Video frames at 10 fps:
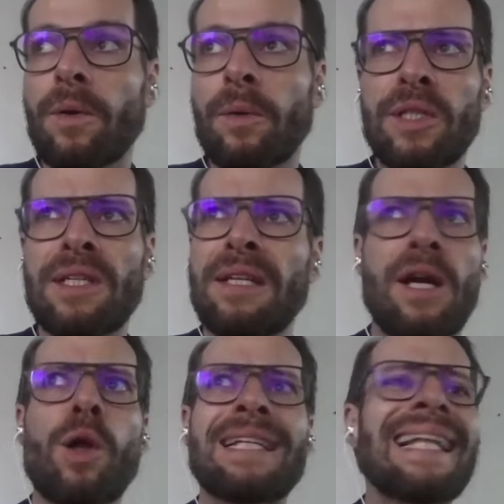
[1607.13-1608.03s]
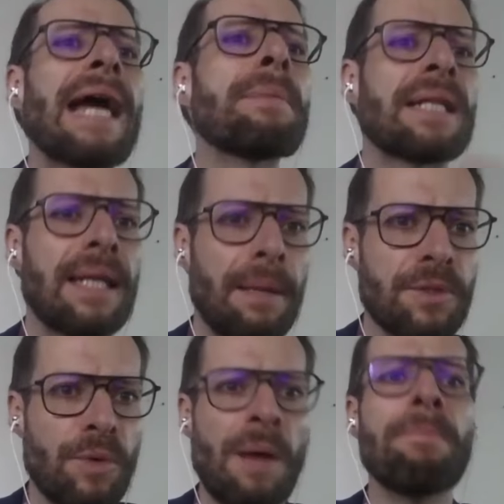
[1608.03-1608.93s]
But they call it climate
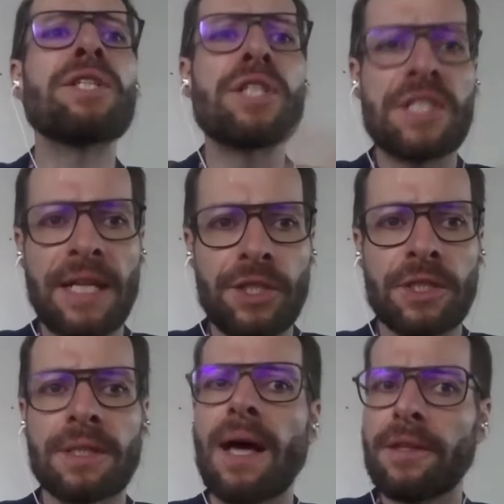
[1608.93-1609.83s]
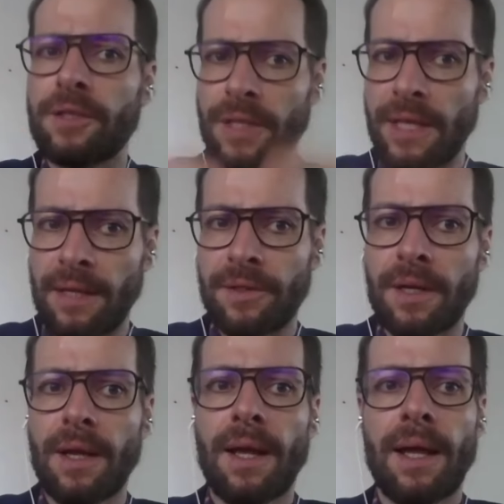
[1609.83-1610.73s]
clubs, where ambitious nations gather
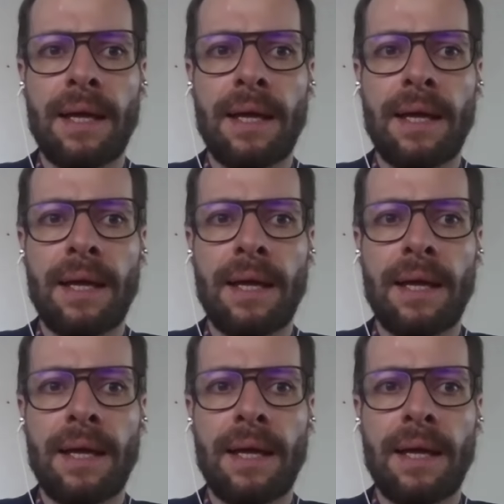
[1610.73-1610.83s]
together